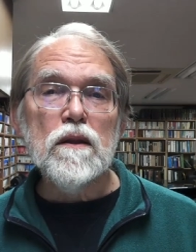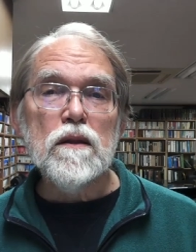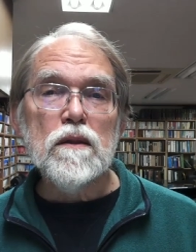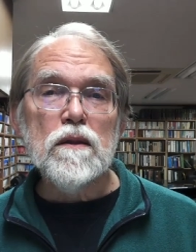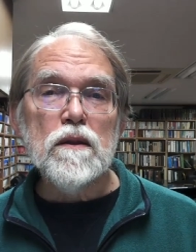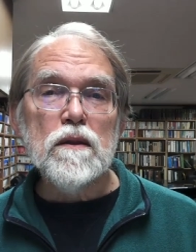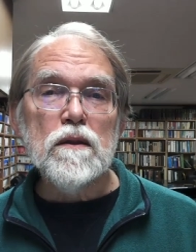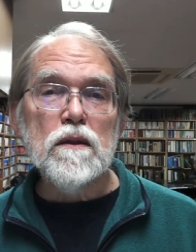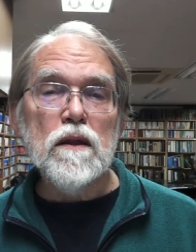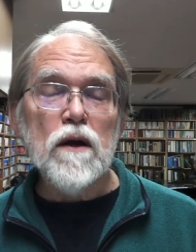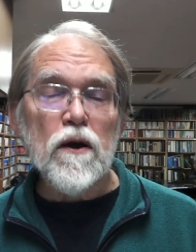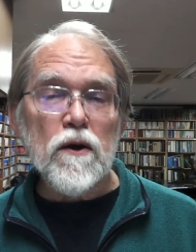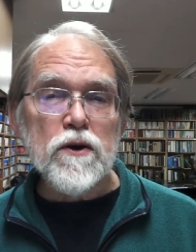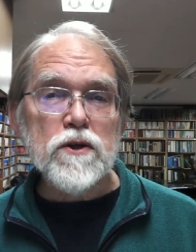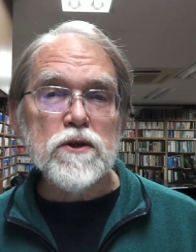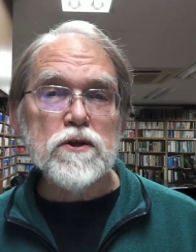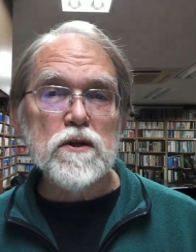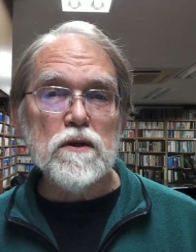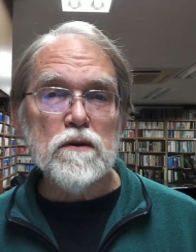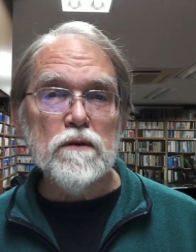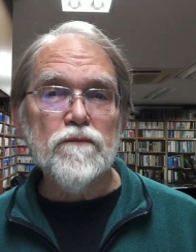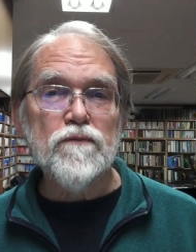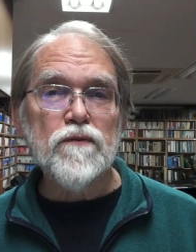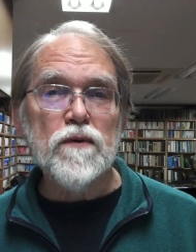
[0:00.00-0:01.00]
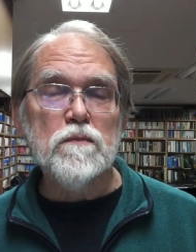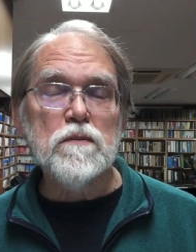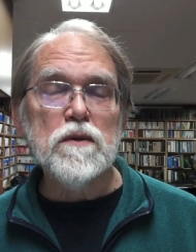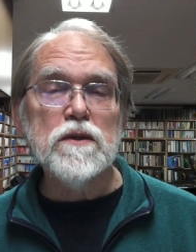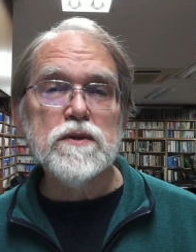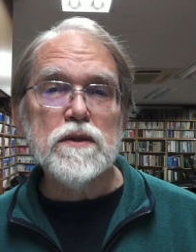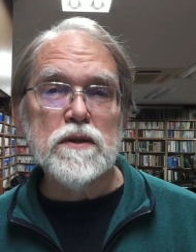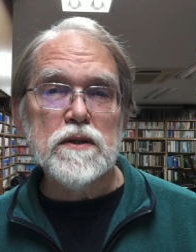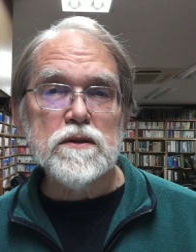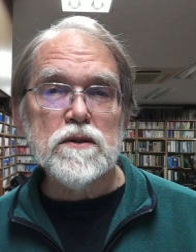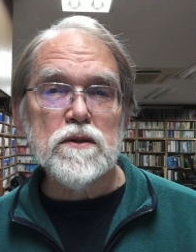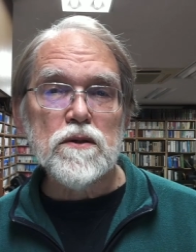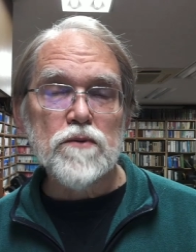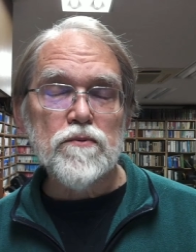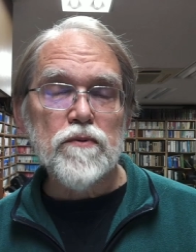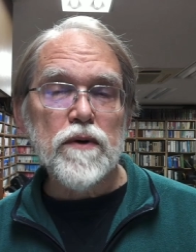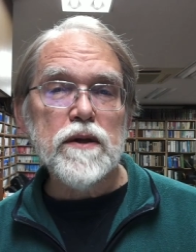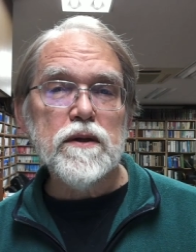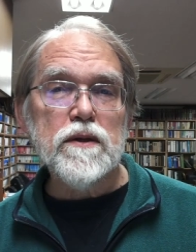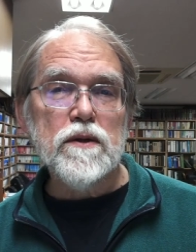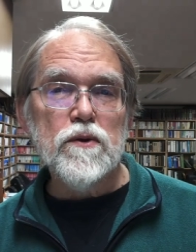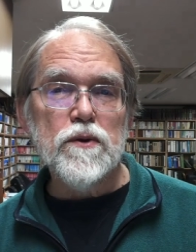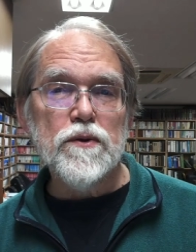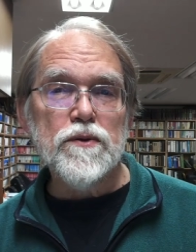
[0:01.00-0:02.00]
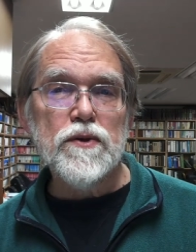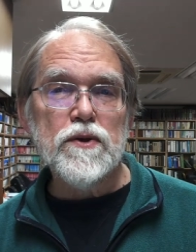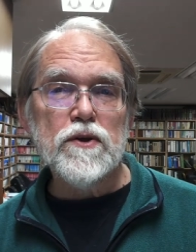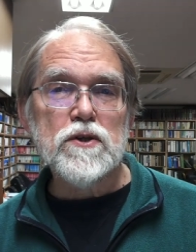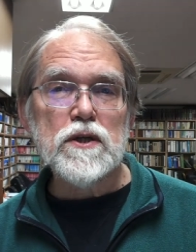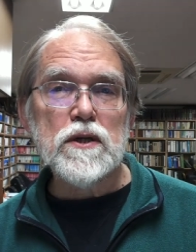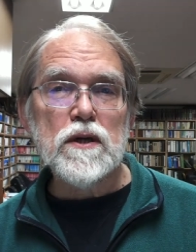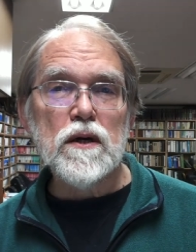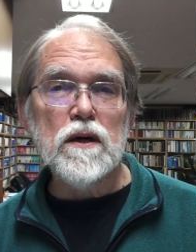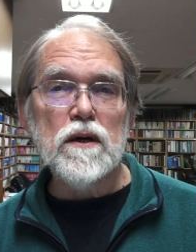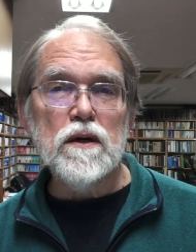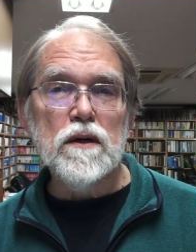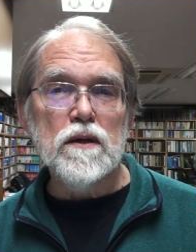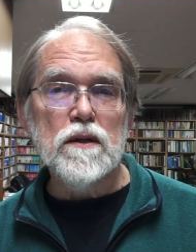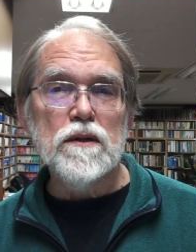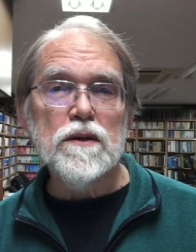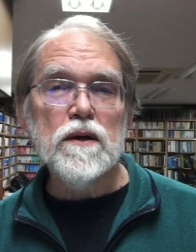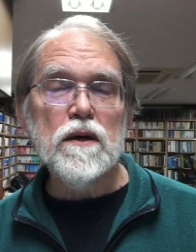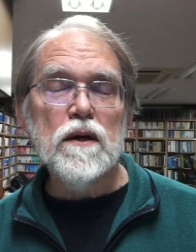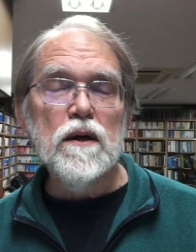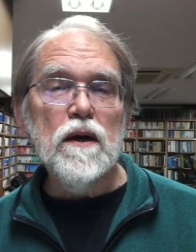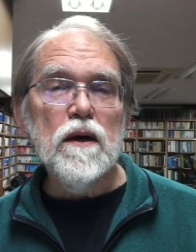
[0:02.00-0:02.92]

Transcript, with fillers: largely from listening to the radio as a child.